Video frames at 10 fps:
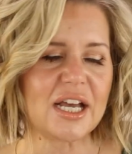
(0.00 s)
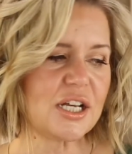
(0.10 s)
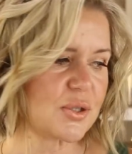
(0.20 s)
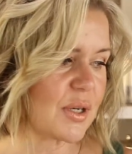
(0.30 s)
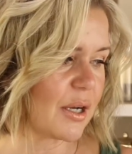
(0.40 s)

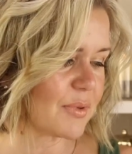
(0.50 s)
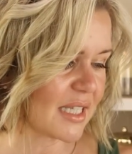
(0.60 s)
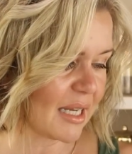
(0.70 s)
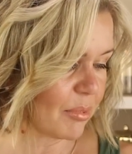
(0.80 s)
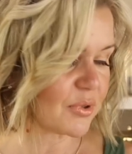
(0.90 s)
So now I was
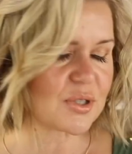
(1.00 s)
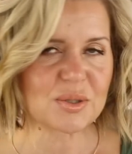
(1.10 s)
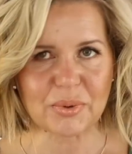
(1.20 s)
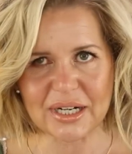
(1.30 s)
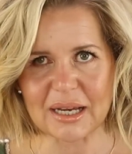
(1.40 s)
able to
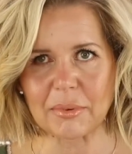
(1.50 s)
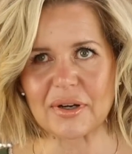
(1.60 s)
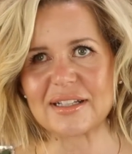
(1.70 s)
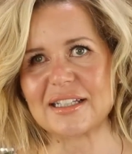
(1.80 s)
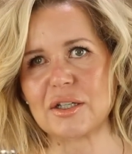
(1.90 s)
spread out
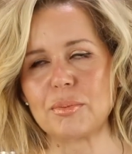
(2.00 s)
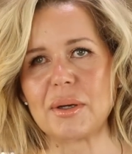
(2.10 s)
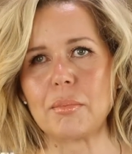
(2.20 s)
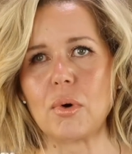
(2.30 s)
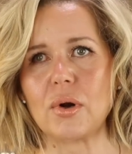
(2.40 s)
a little
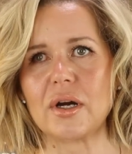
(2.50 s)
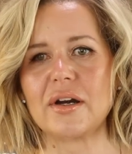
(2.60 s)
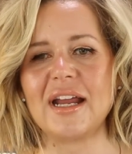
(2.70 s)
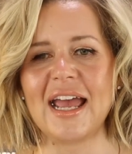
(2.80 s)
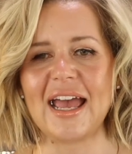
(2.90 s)
bit more,